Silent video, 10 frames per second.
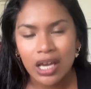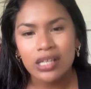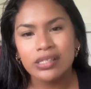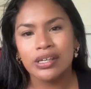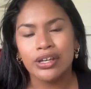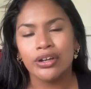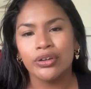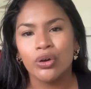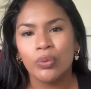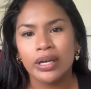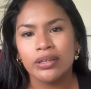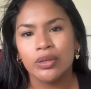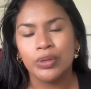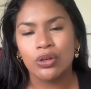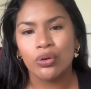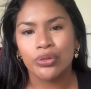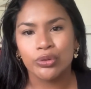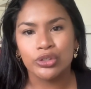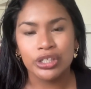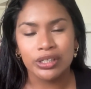See, here in Hawaii, we go through
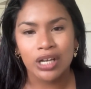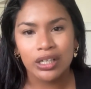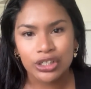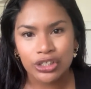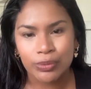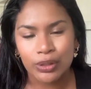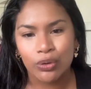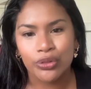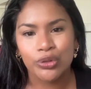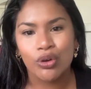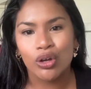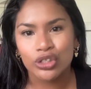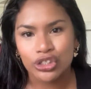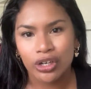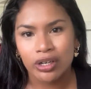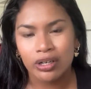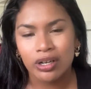genealogy, we go through culture.